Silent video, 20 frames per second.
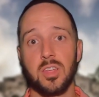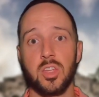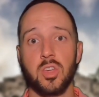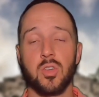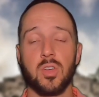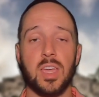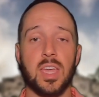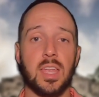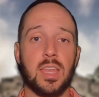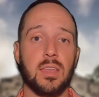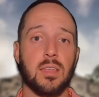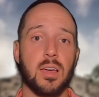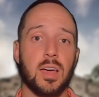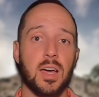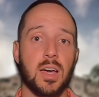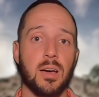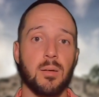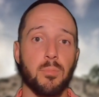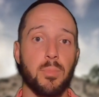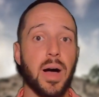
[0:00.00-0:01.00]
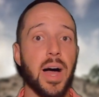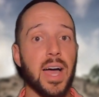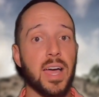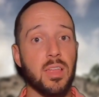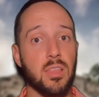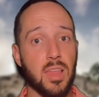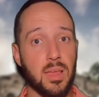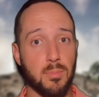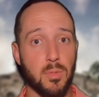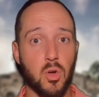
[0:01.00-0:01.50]
You can buy
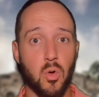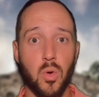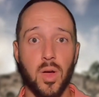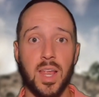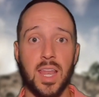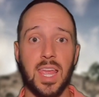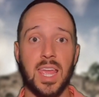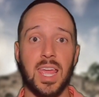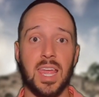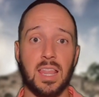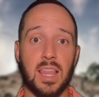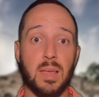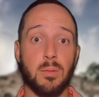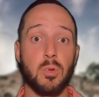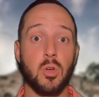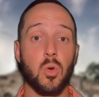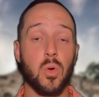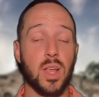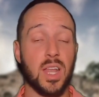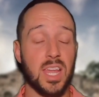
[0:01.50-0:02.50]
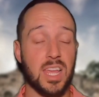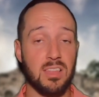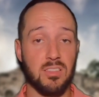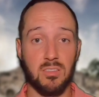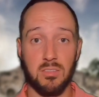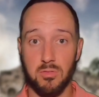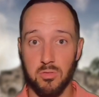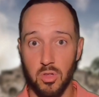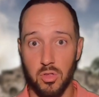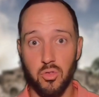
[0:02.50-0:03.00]
on Lake McQueeney, and Lake McQueeney
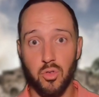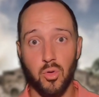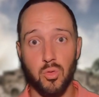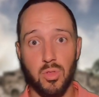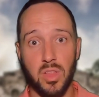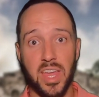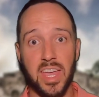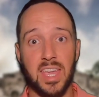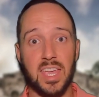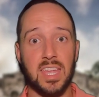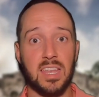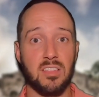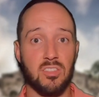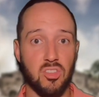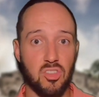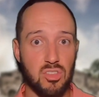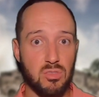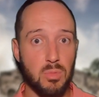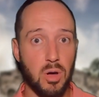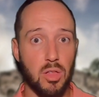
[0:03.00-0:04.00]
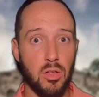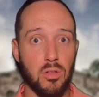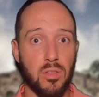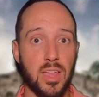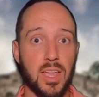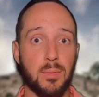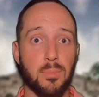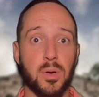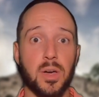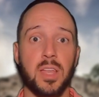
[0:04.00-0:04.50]
is a true lake. It is a smaller
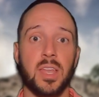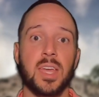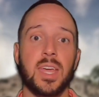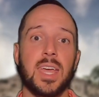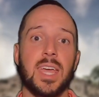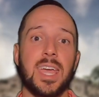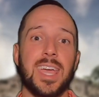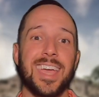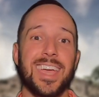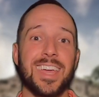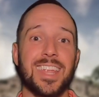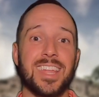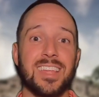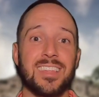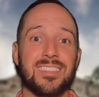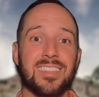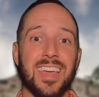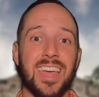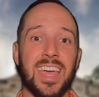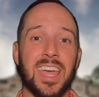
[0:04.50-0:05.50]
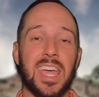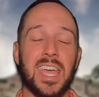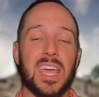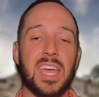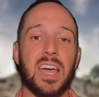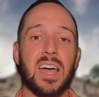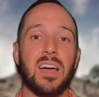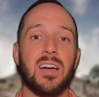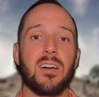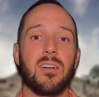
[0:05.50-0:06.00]
lake, but it is
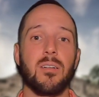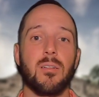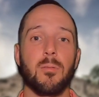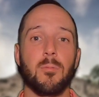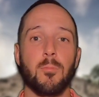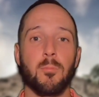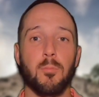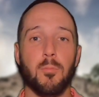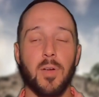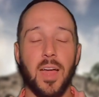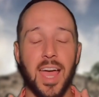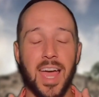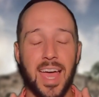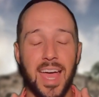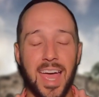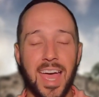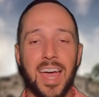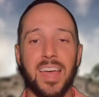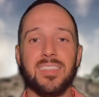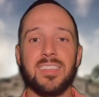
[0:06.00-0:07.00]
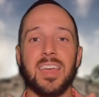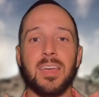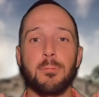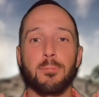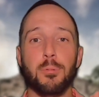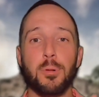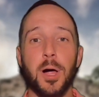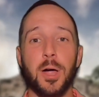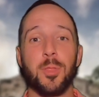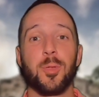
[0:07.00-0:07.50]
has a
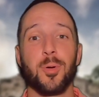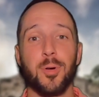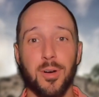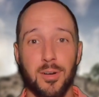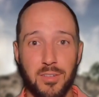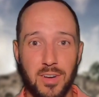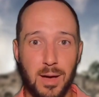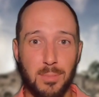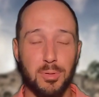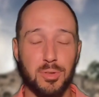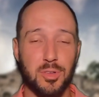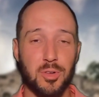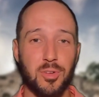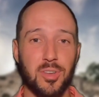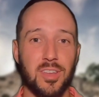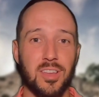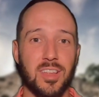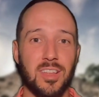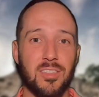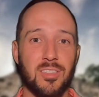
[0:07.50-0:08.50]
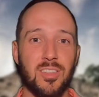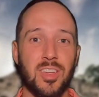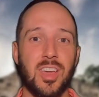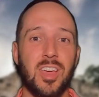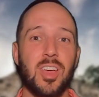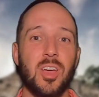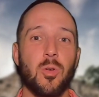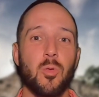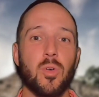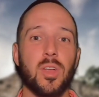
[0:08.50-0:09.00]
plethora of opportunities
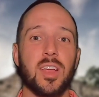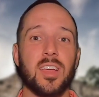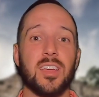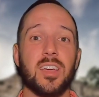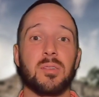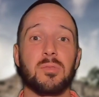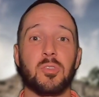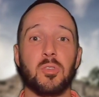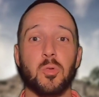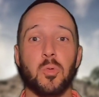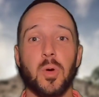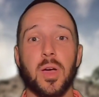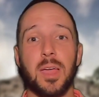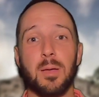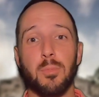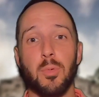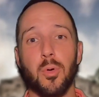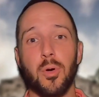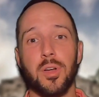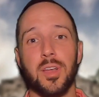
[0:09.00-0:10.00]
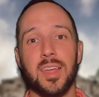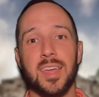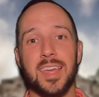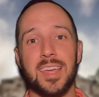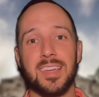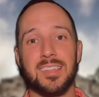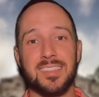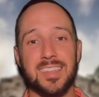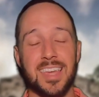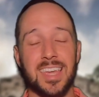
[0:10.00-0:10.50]
when it comes to
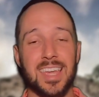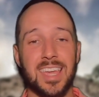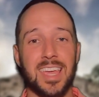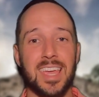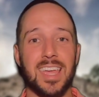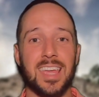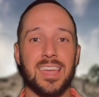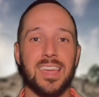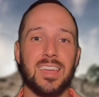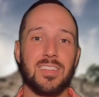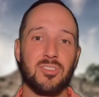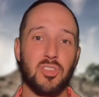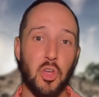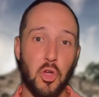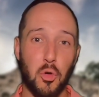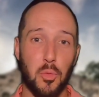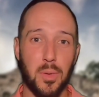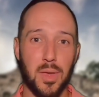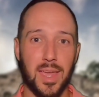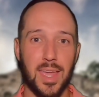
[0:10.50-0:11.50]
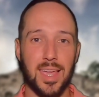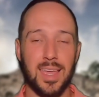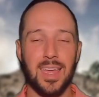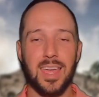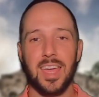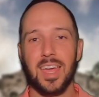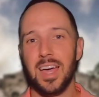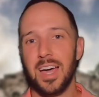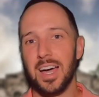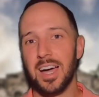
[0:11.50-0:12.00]
wakeboarding, skiing, tubing,
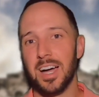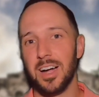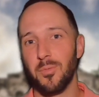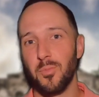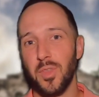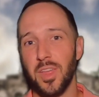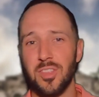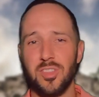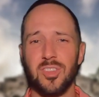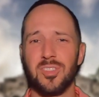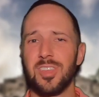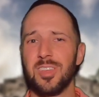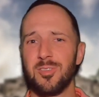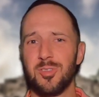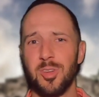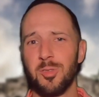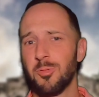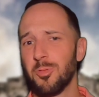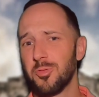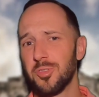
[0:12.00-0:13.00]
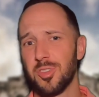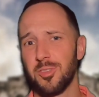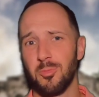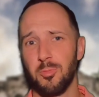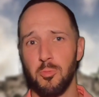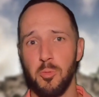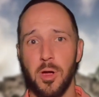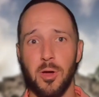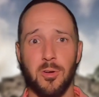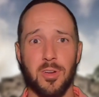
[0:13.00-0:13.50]
and just in general, just
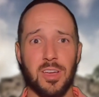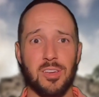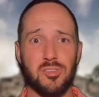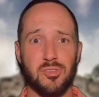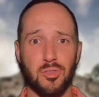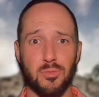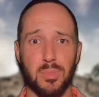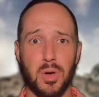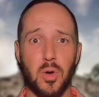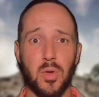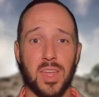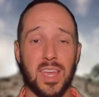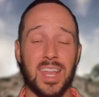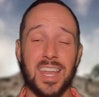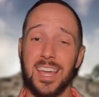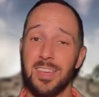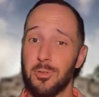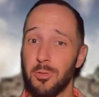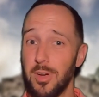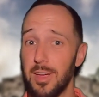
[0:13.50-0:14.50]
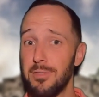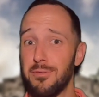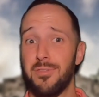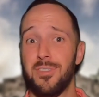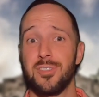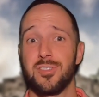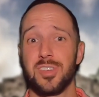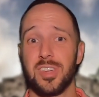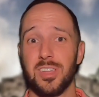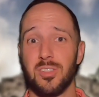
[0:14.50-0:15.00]
recreational boating. It has great
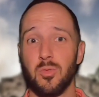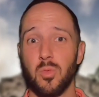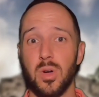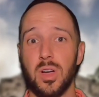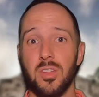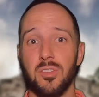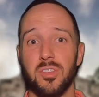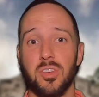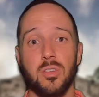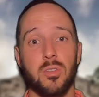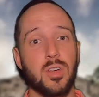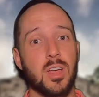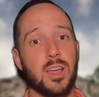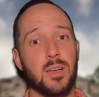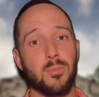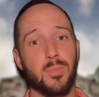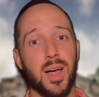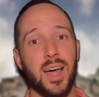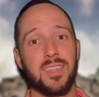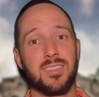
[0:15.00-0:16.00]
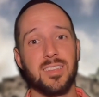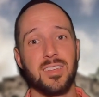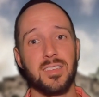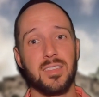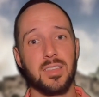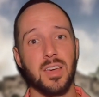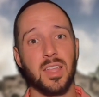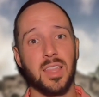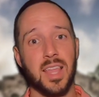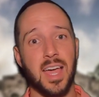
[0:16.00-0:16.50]
fishing as well too. Placid,
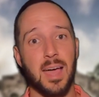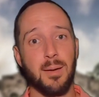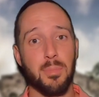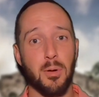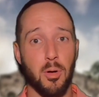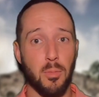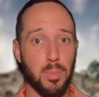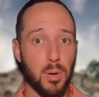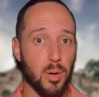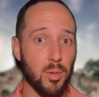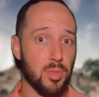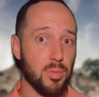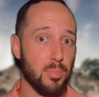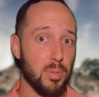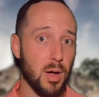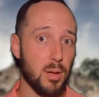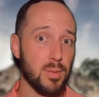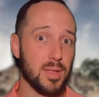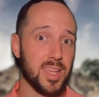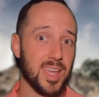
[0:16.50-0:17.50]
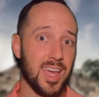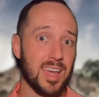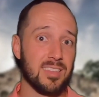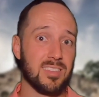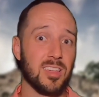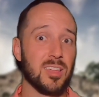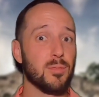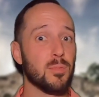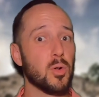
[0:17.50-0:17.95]
Dunlap are both public access.